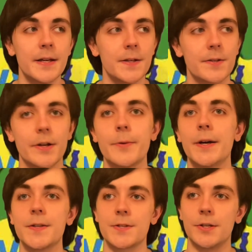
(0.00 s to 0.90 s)
So
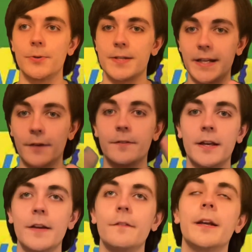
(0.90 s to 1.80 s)
anyways, so 10 out of
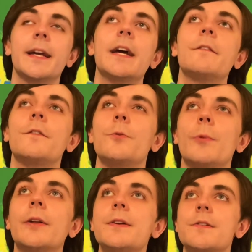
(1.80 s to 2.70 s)
10 again for the
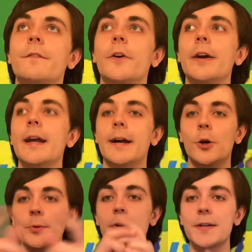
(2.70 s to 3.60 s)
Wiggly Safari. I
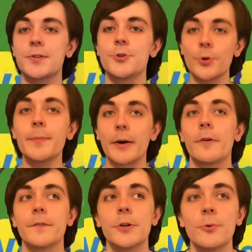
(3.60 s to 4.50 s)
hope you guys enjoyed my
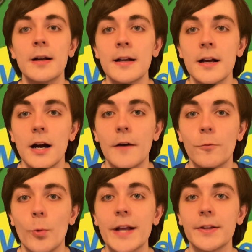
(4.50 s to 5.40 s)
review of
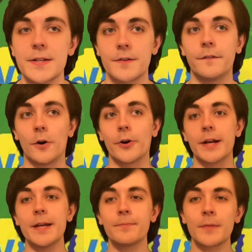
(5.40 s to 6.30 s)
Wiggly Safari.